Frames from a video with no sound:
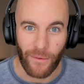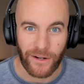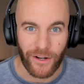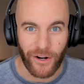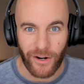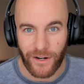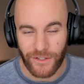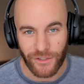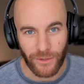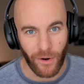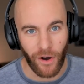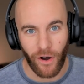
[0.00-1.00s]
would
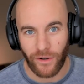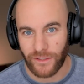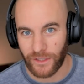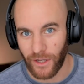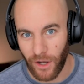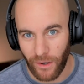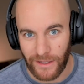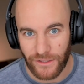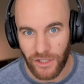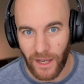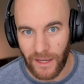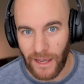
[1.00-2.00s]
encourage you all to go
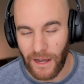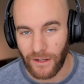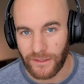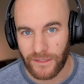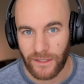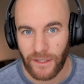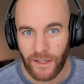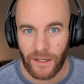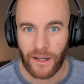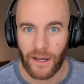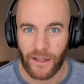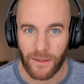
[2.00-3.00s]
and check out
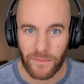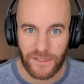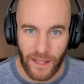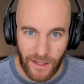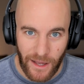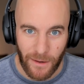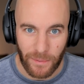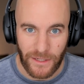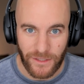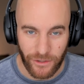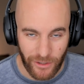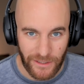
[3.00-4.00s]
the Mazella
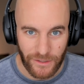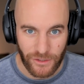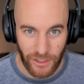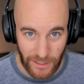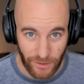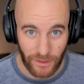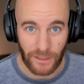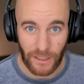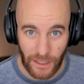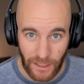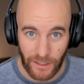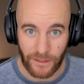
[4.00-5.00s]
Companies Learning
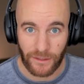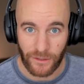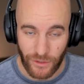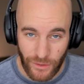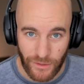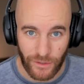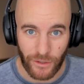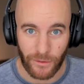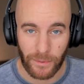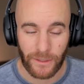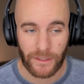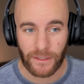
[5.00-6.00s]
channel on
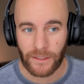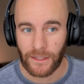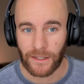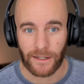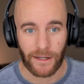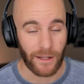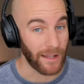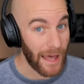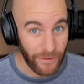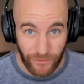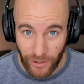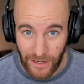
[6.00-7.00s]
YouTube. A
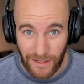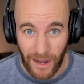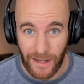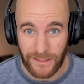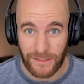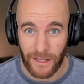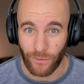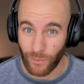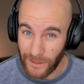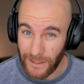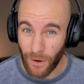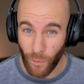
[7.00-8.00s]
lot of great content,
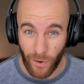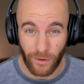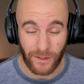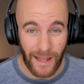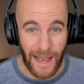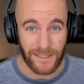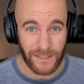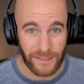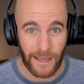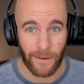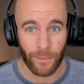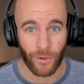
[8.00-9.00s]
really a world-class
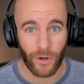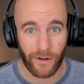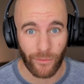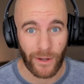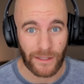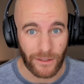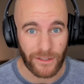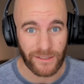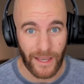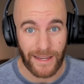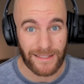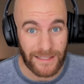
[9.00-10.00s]
example of what it
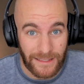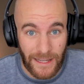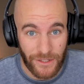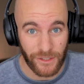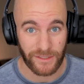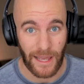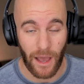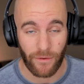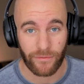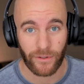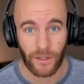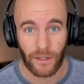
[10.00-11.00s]
looks like to get your
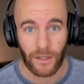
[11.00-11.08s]
staff